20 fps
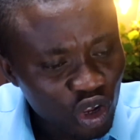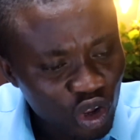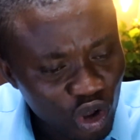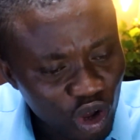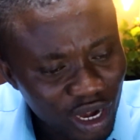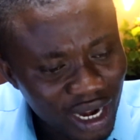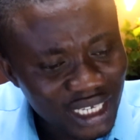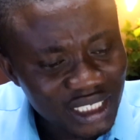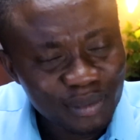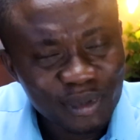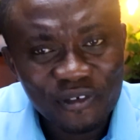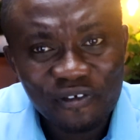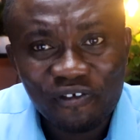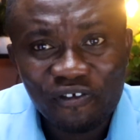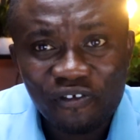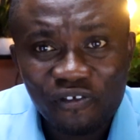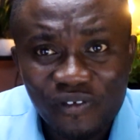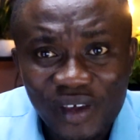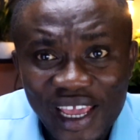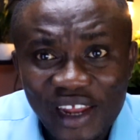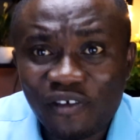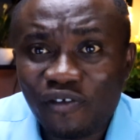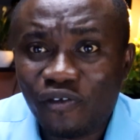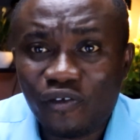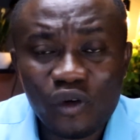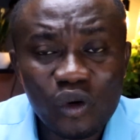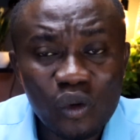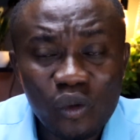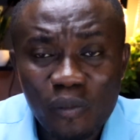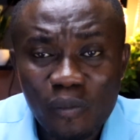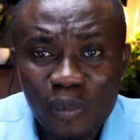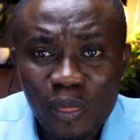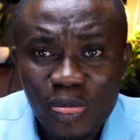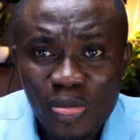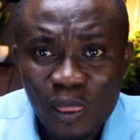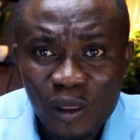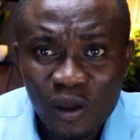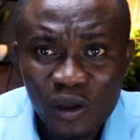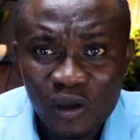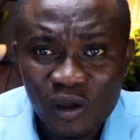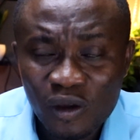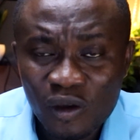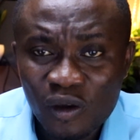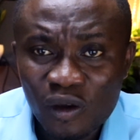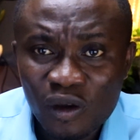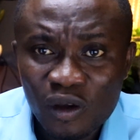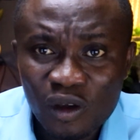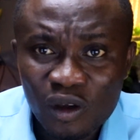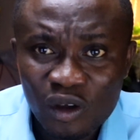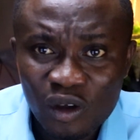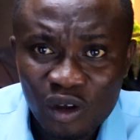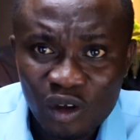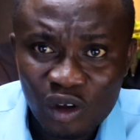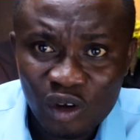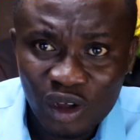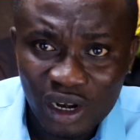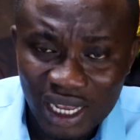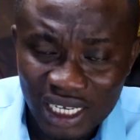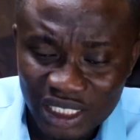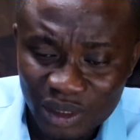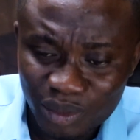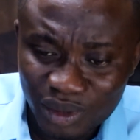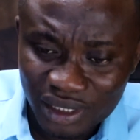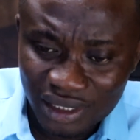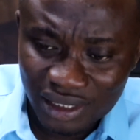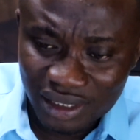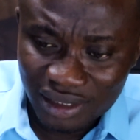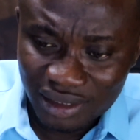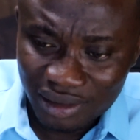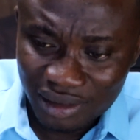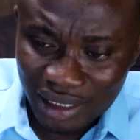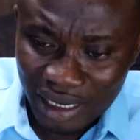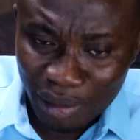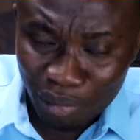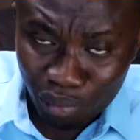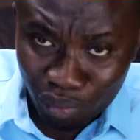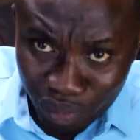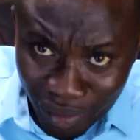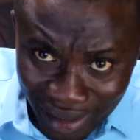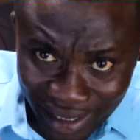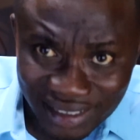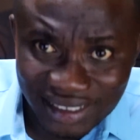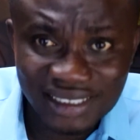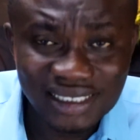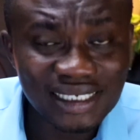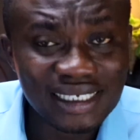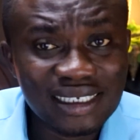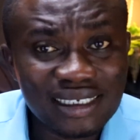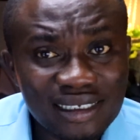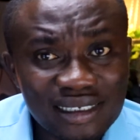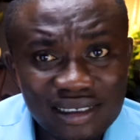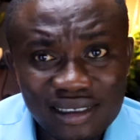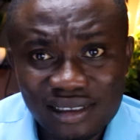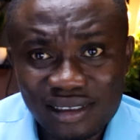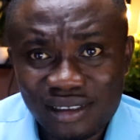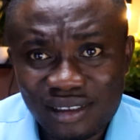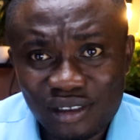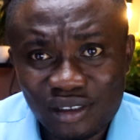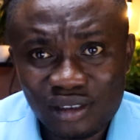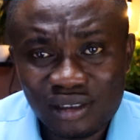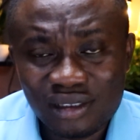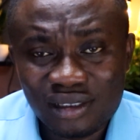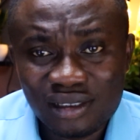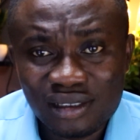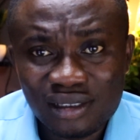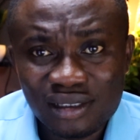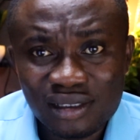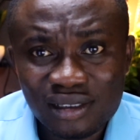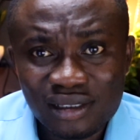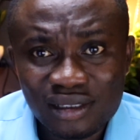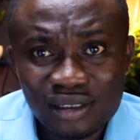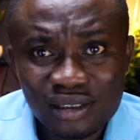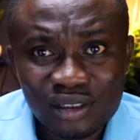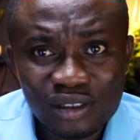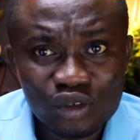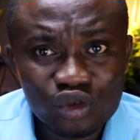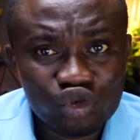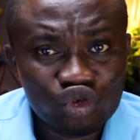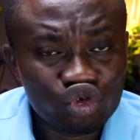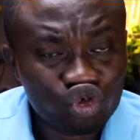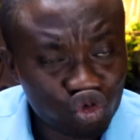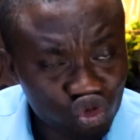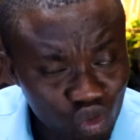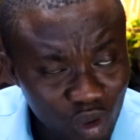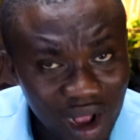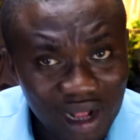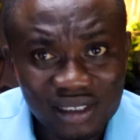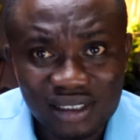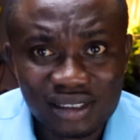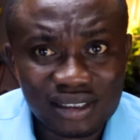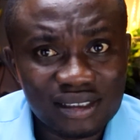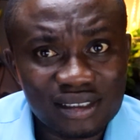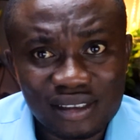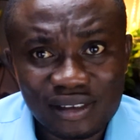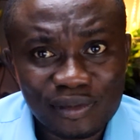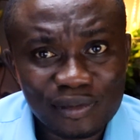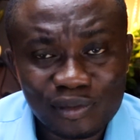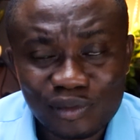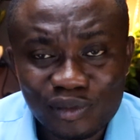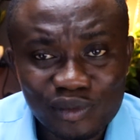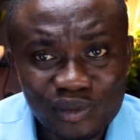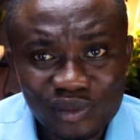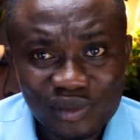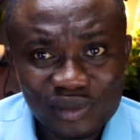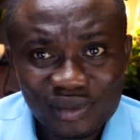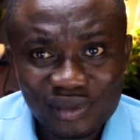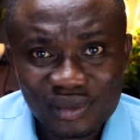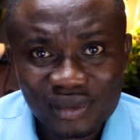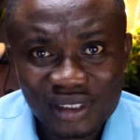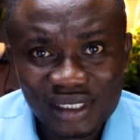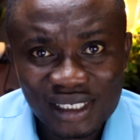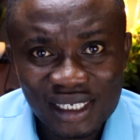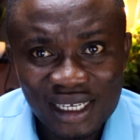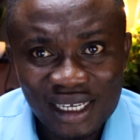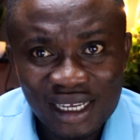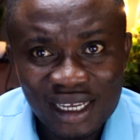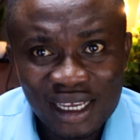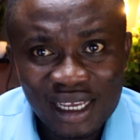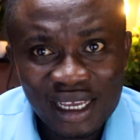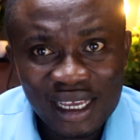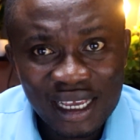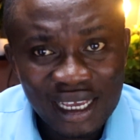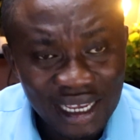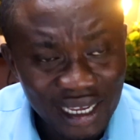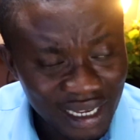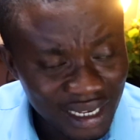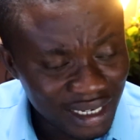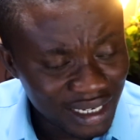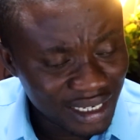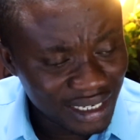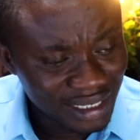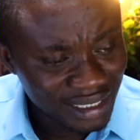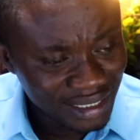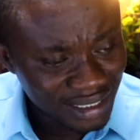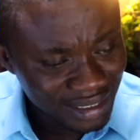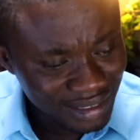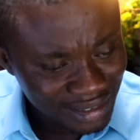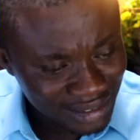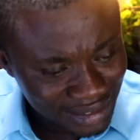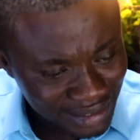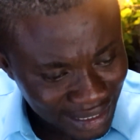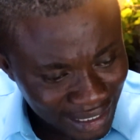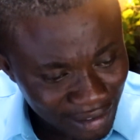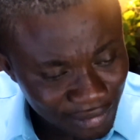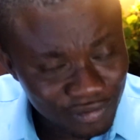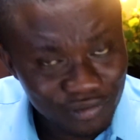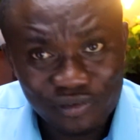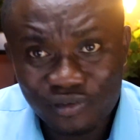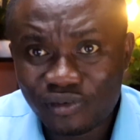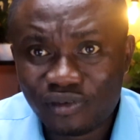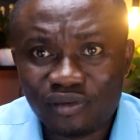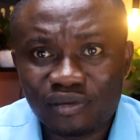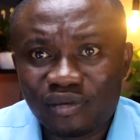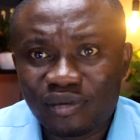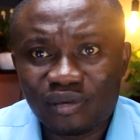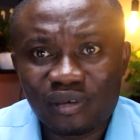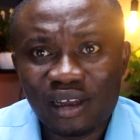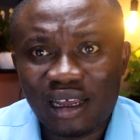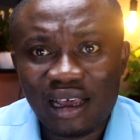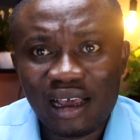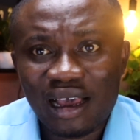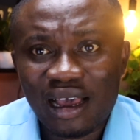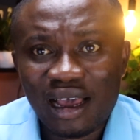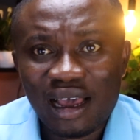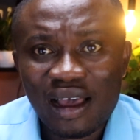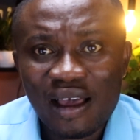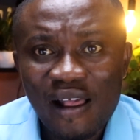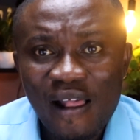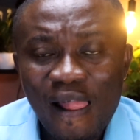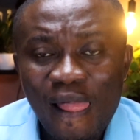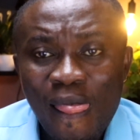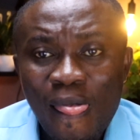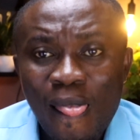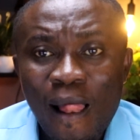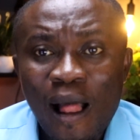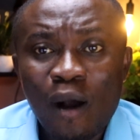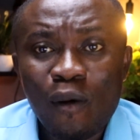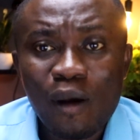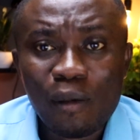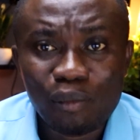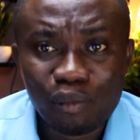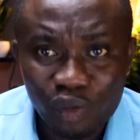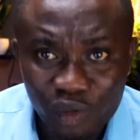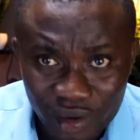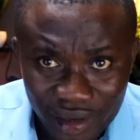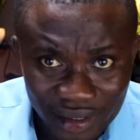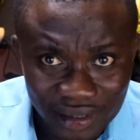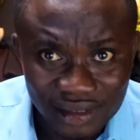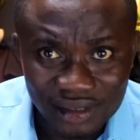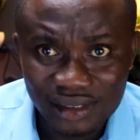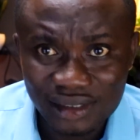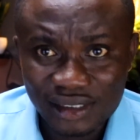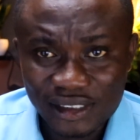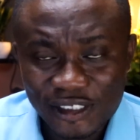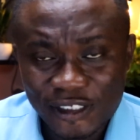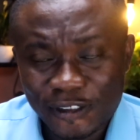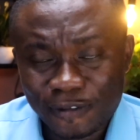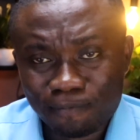God has been faithful. God has been a blessing to us, and He deserves our praise.